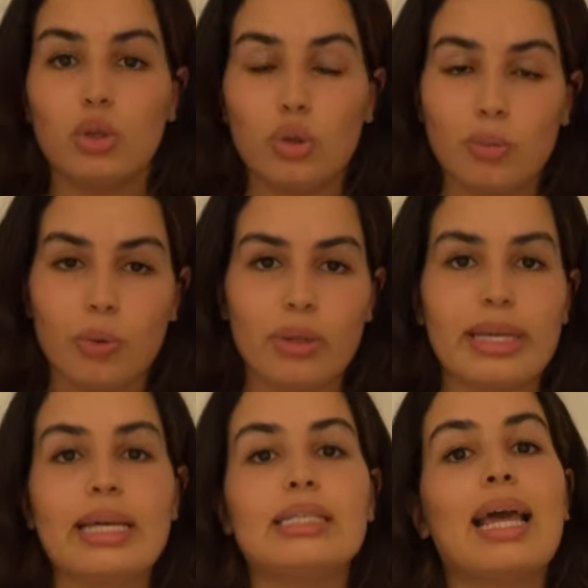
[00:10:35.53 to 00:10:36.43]
the
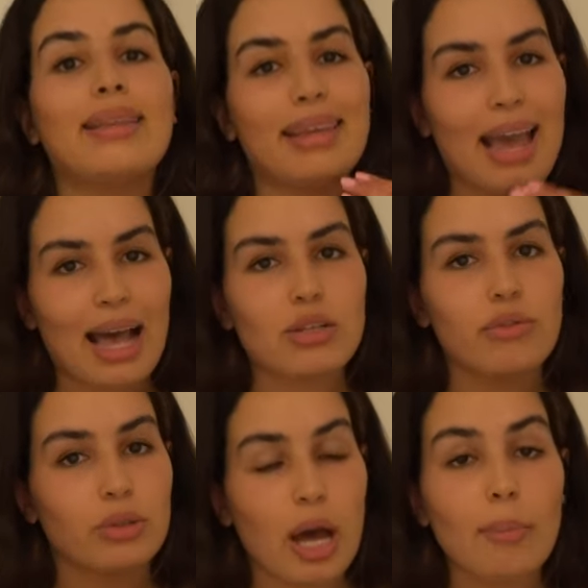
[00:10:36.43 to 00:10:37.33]
police, and they
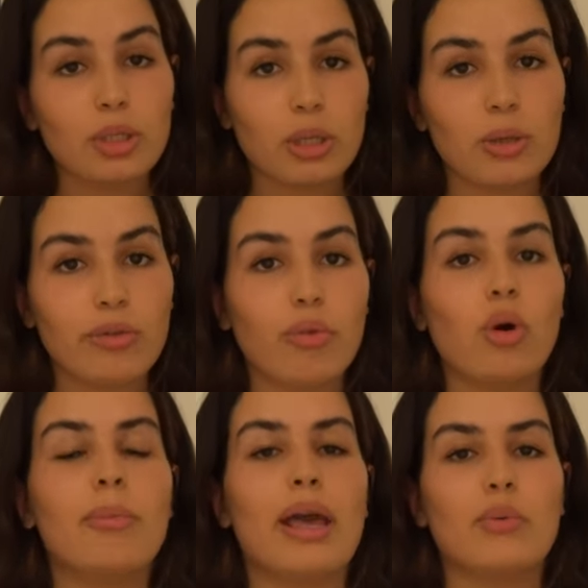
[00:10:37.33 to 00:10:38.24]
asked for that particular
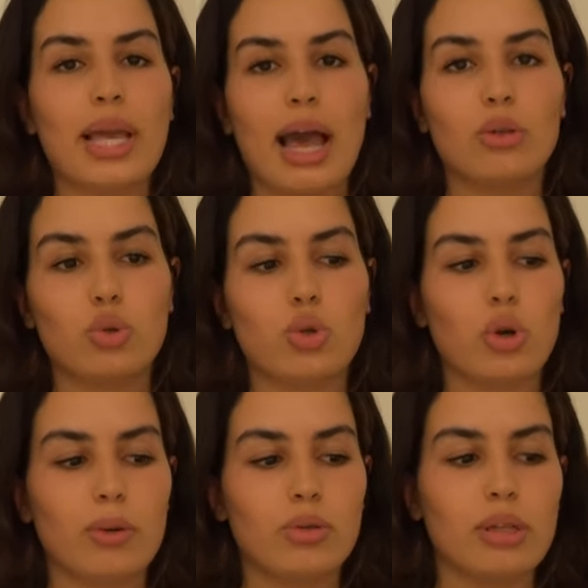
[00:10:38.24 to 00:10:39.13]
form and we had to
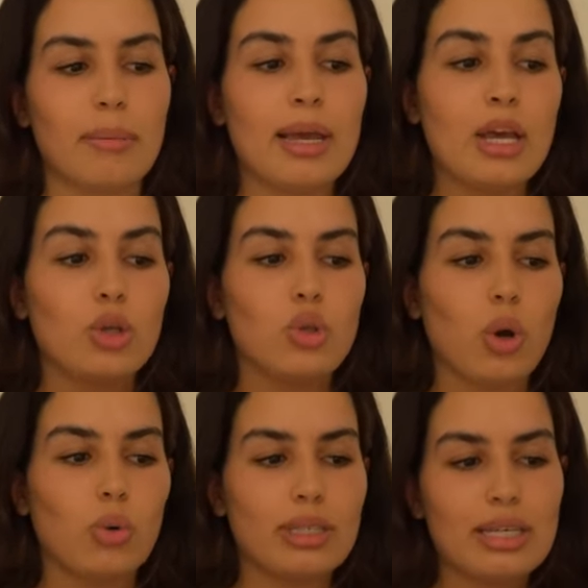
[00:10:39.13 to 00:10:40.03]
show it to them.
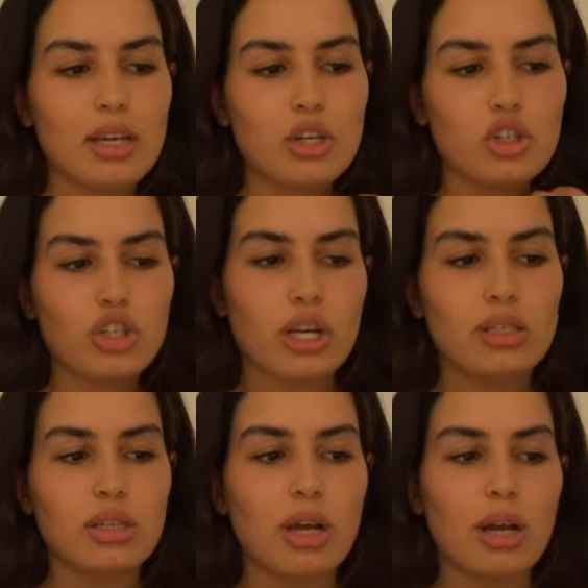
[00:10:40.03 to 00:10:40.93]
So these are
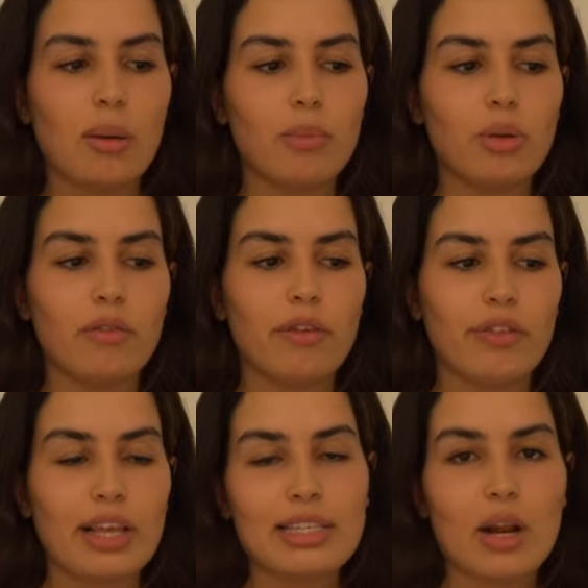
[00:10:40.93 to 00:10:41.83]
just a couple of
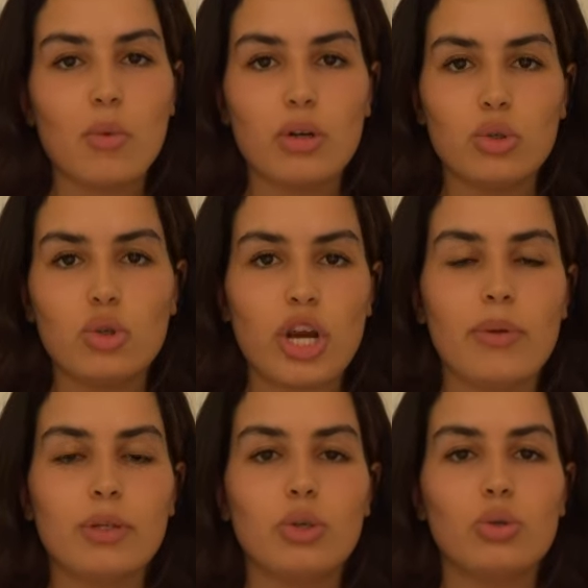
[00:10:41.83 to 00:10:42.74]
things that I wanted to
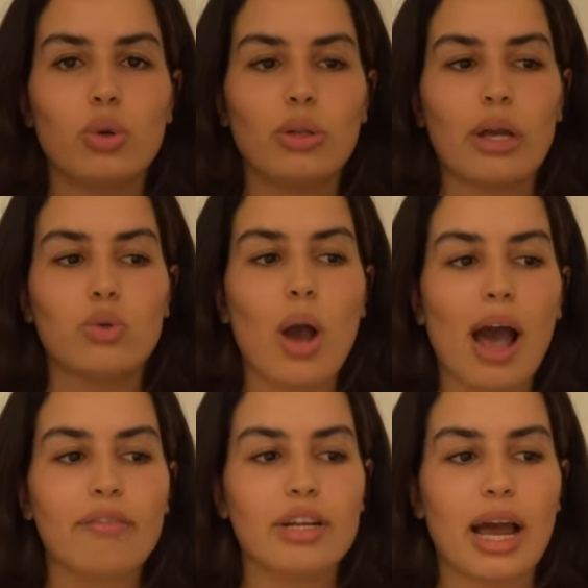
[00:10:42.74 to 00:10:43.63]
share with you so that you
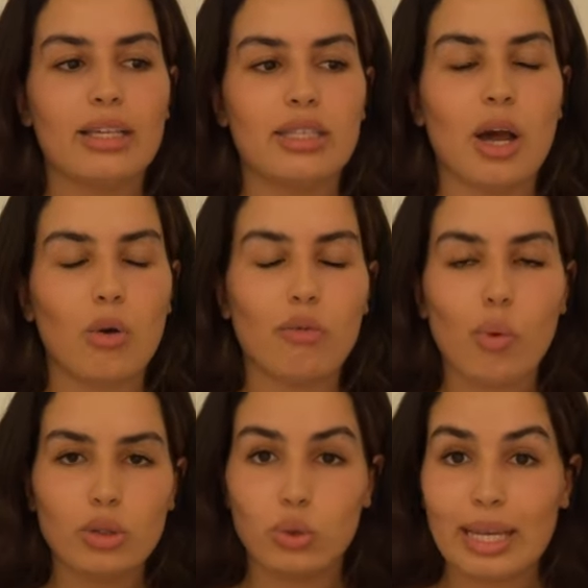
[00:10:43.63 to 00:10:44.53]
have an idea of
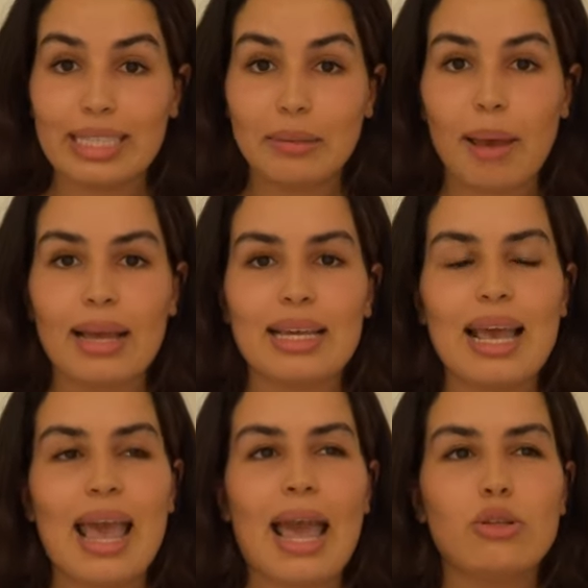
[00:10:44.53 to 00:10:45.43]
what to expect
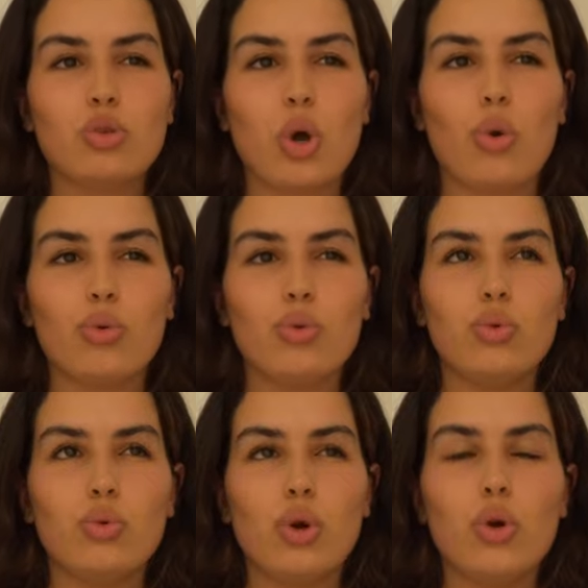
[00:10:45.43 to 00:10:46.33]
and so
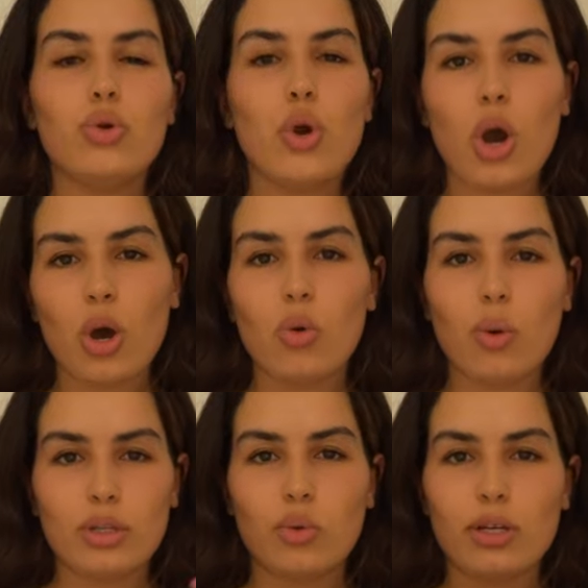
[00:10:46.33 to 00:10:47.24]
you know
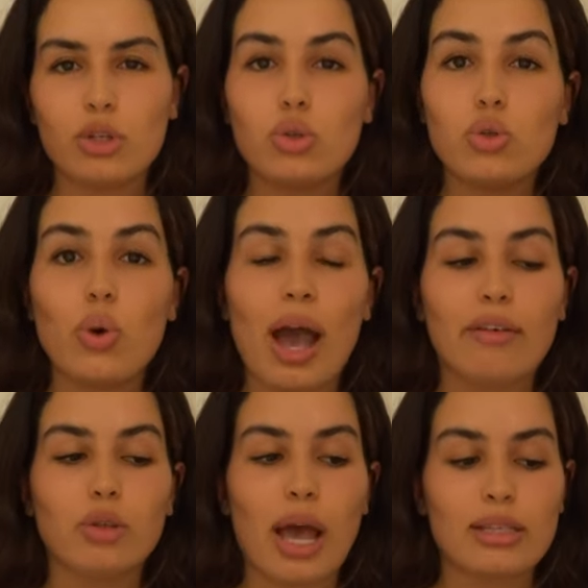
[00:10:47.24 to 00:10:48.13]
what questions you
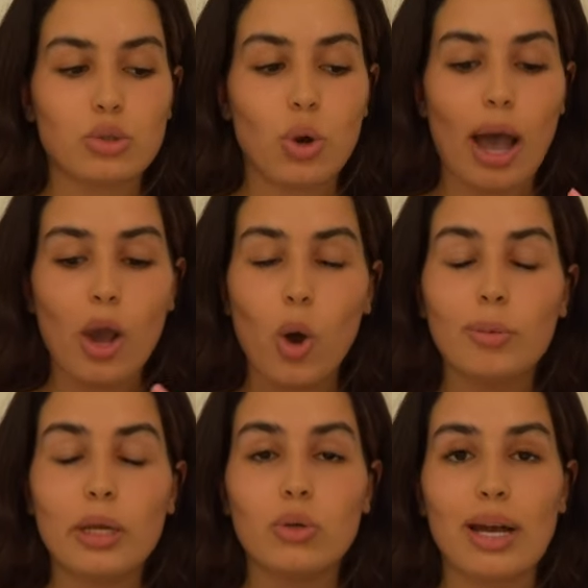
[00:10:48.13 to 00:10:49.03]
have to ask. So I
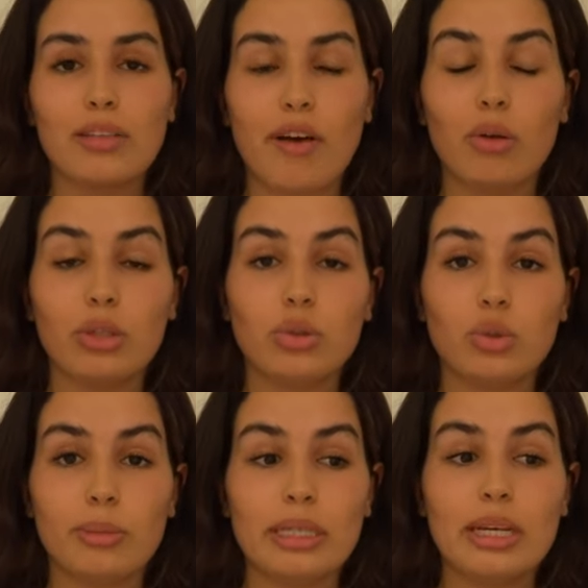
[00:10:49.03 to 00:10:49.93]
hope that you guys found this
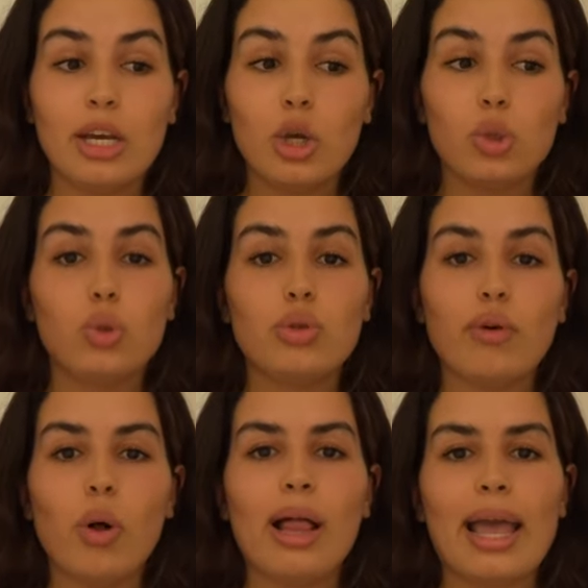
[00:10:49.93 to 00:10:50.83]
to be
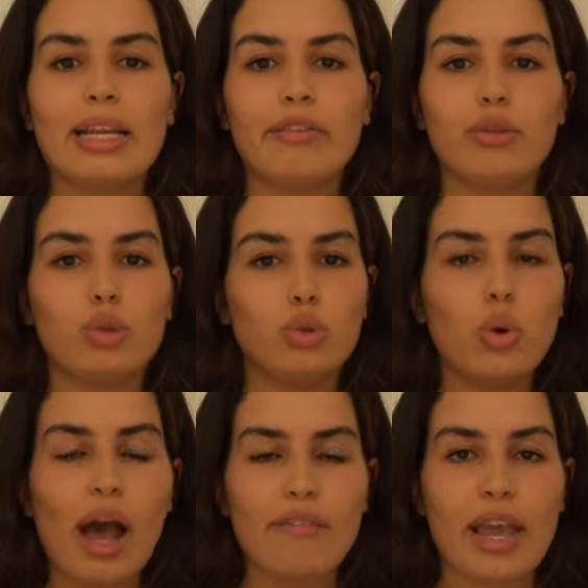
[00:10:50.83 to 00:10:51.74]
useful, and if you
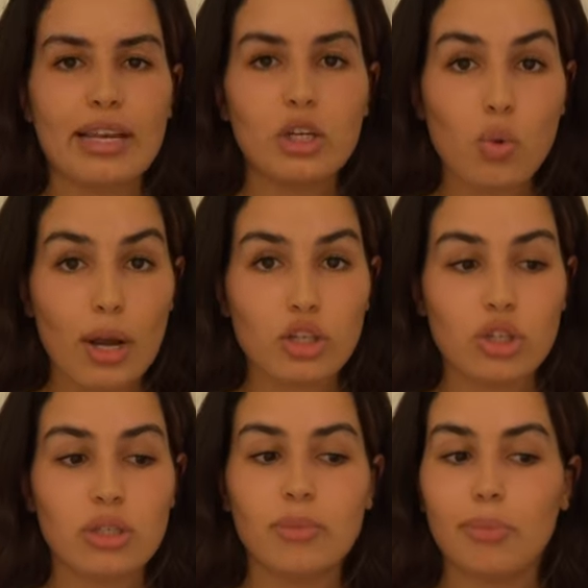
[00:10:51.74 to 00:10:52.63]
do have any
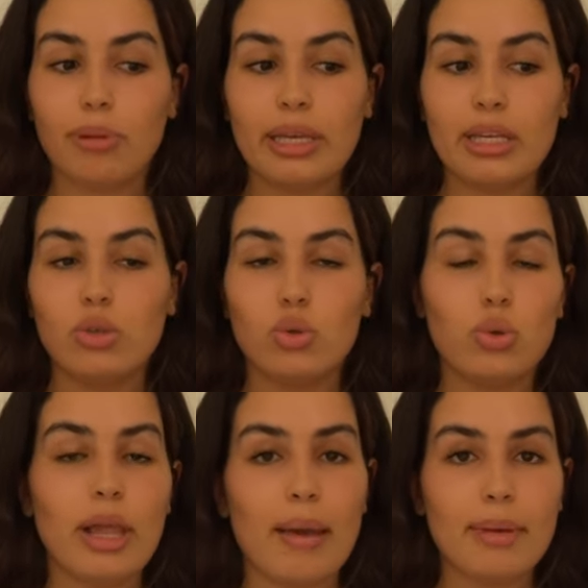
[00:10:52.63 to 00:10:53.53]
questions, please do
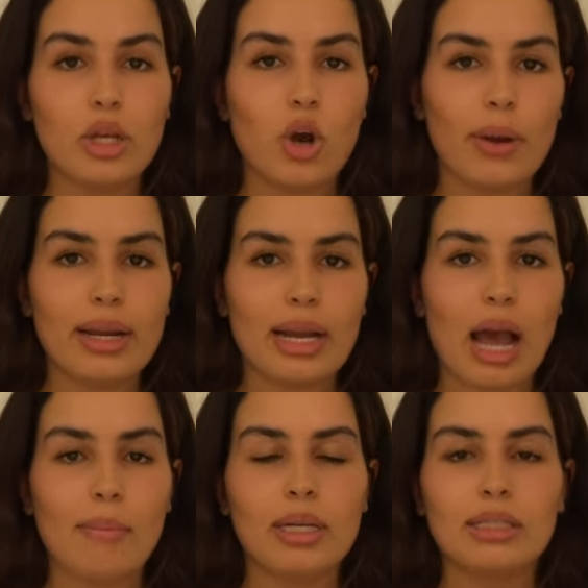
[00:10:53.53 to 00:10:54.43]
let me know in a
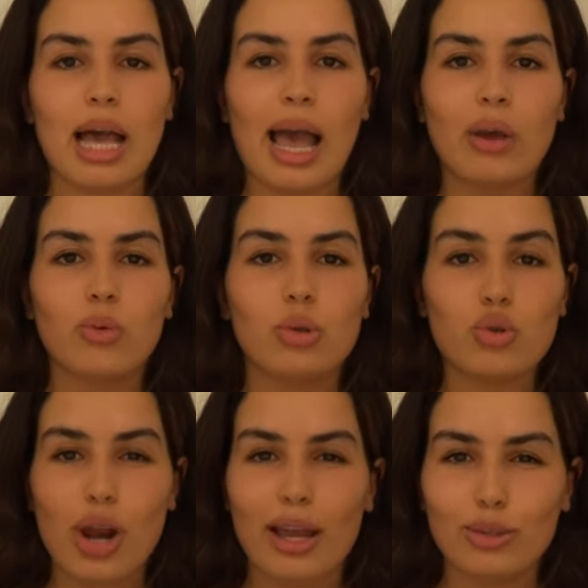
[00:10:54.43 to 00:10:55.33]
comment. I will
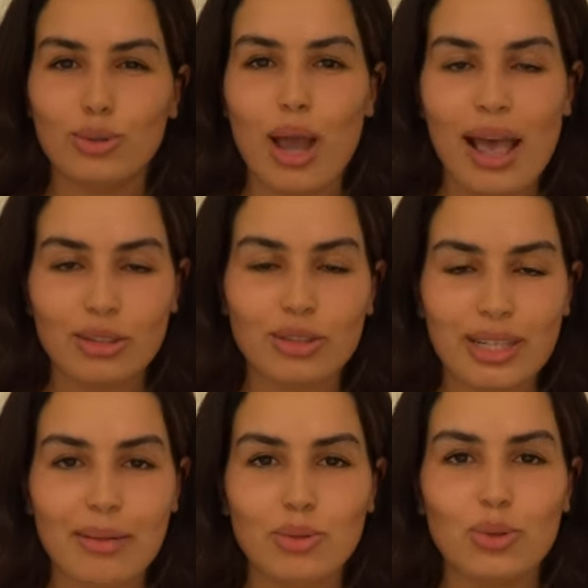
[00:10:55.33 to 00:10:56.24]
try to answer
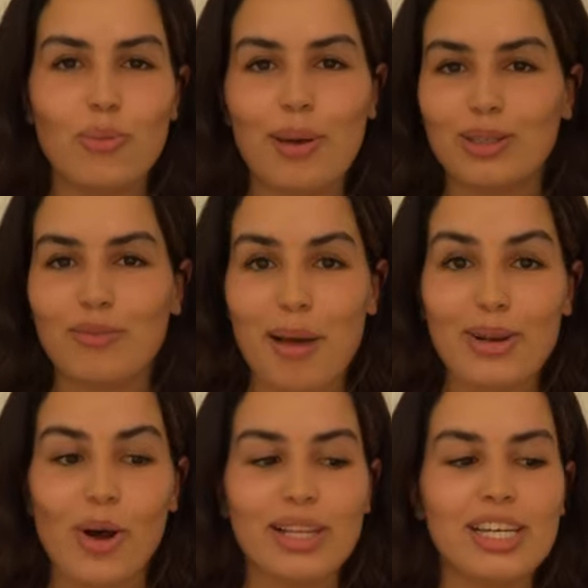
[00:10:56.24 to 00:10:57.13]
them to the best of my
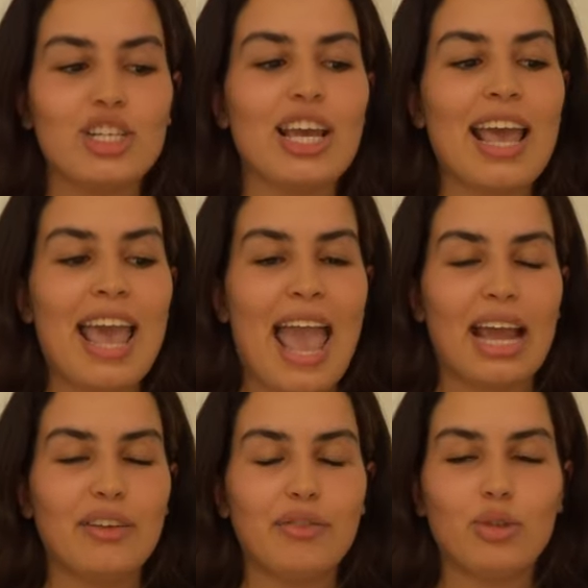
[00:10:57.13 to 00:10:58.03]
knowledge.
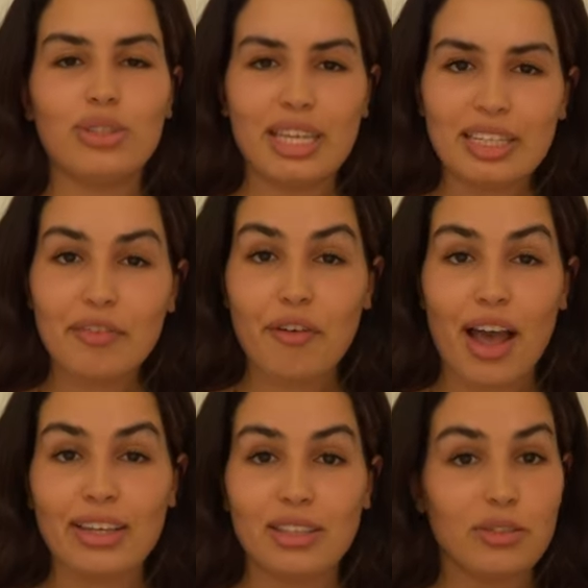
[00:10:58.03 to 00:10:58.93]
And if you did
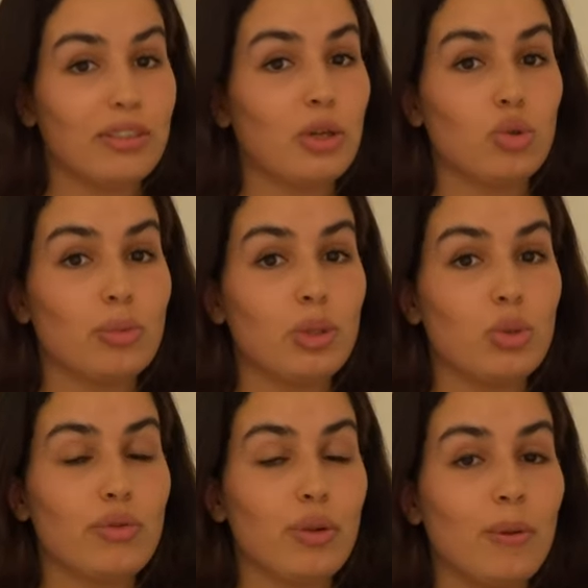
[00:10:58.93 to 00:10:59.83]
find this video to be
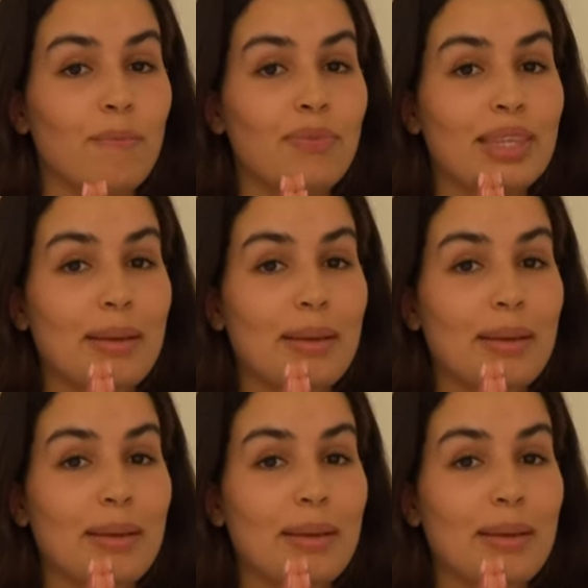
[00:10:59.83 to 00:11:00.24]
useful,